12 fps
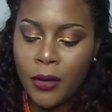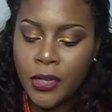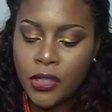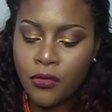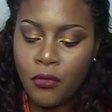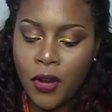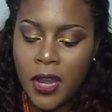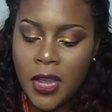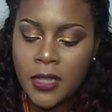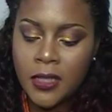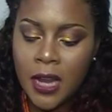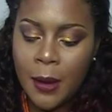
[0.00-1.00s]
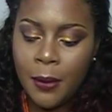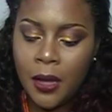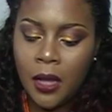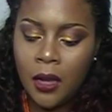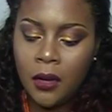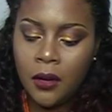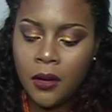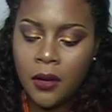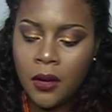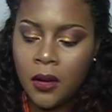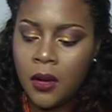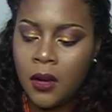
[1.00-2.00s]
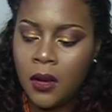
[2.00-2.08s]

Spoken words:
brownish red type color.